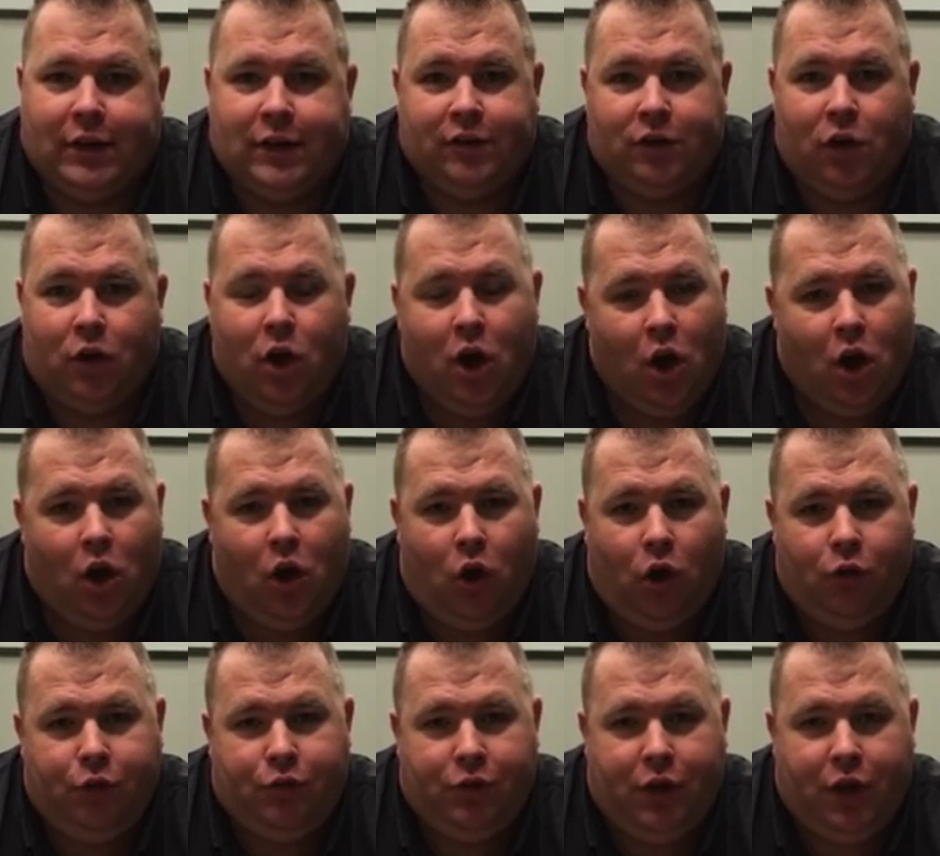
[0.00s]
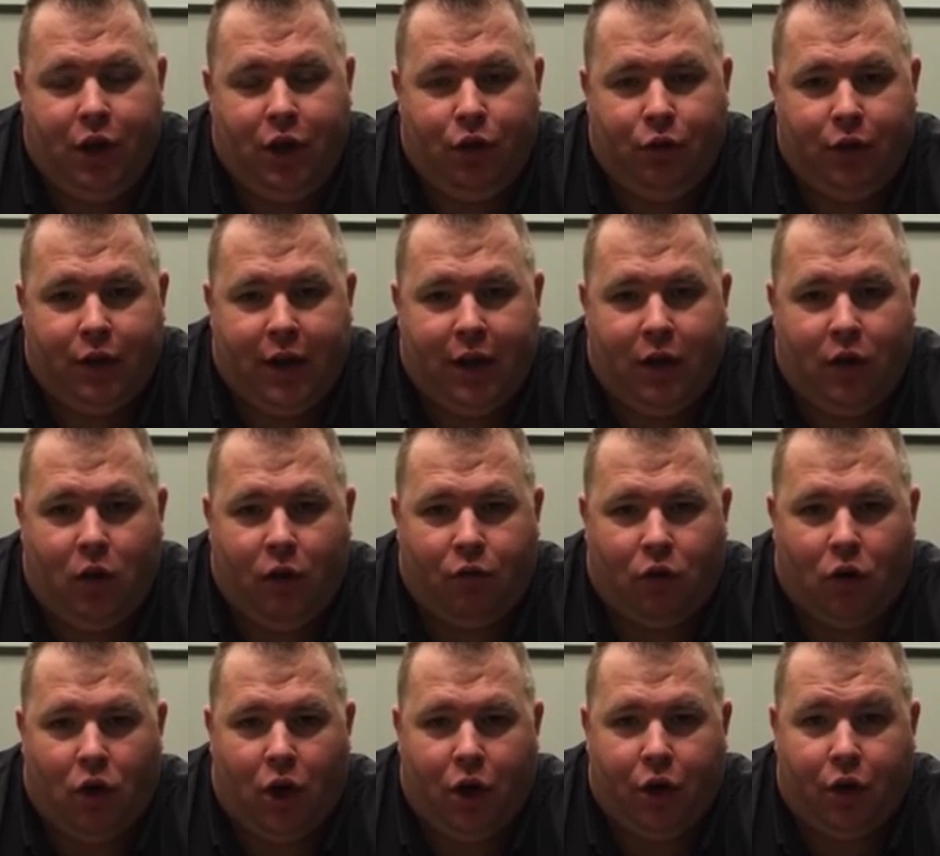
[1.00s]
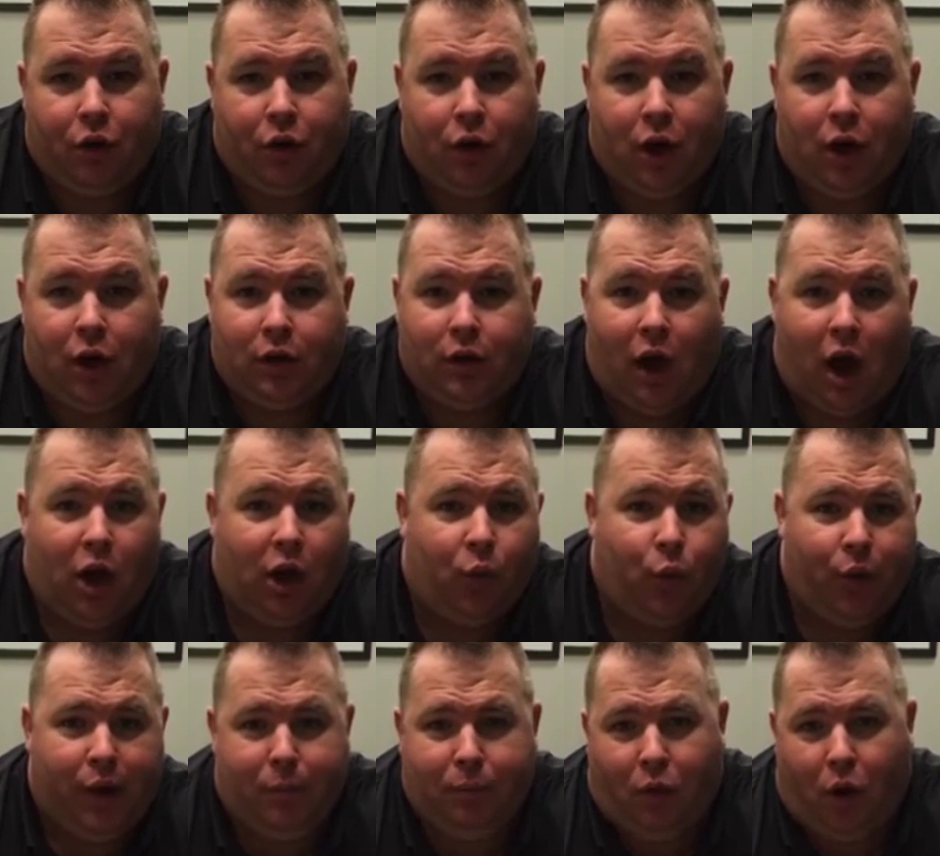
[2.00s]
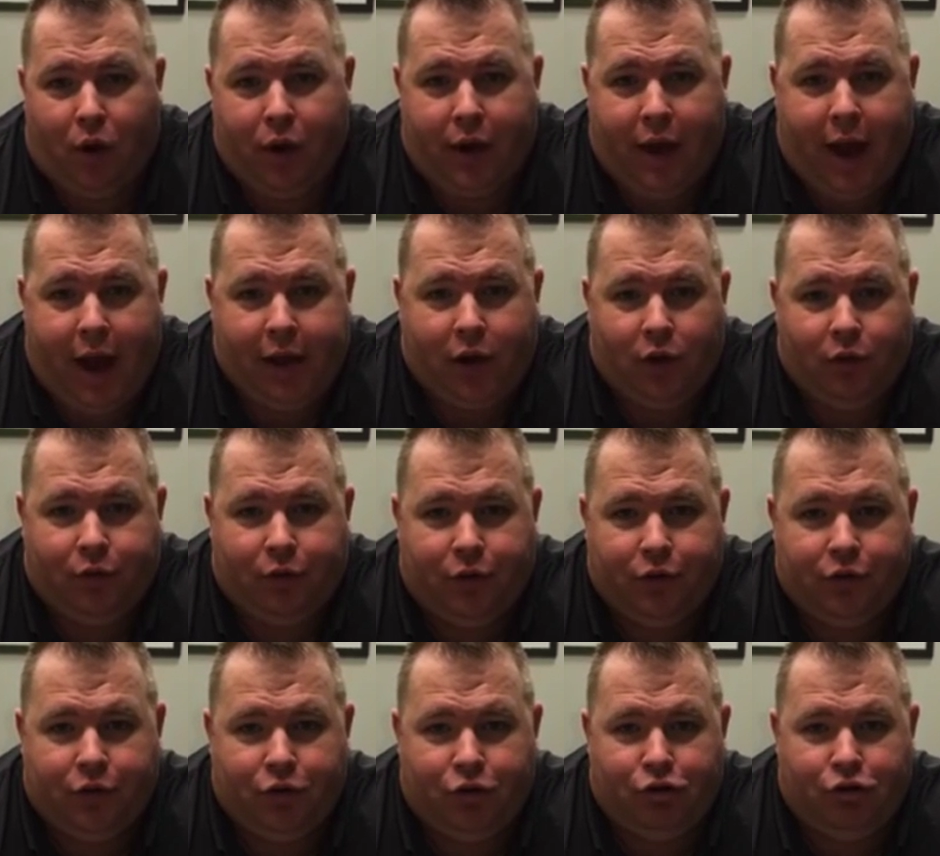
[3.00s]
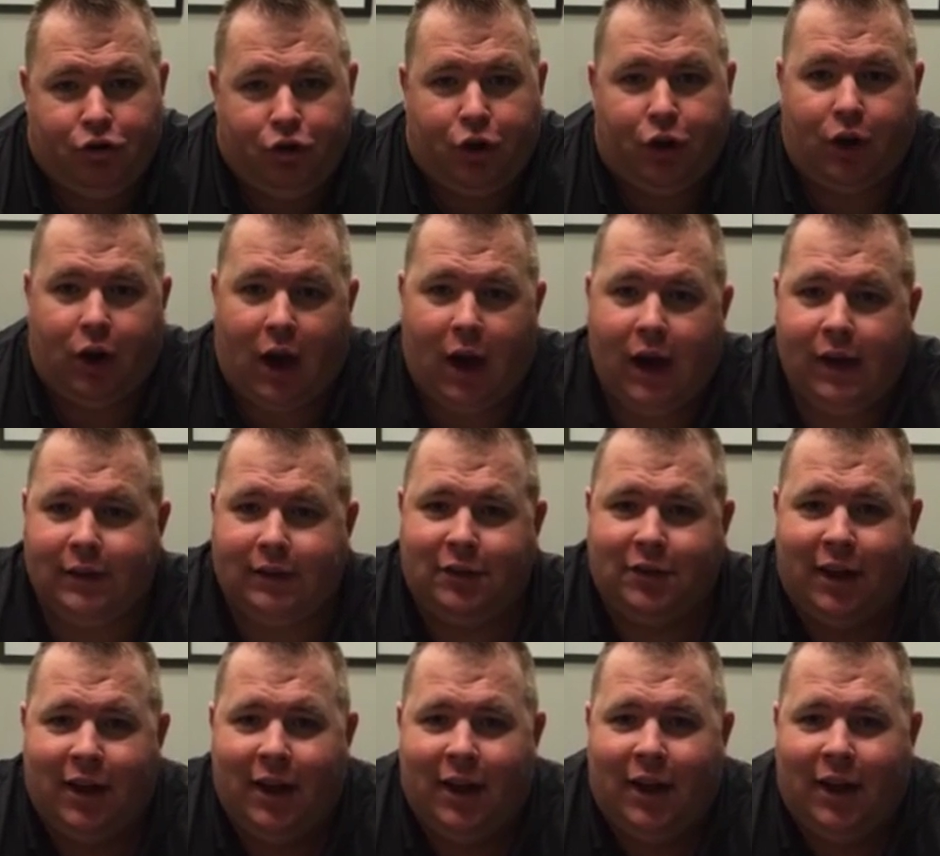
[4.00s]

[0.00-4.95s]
And so hopefully you're getting over all your uh, Halloween party hangovers and sugar highs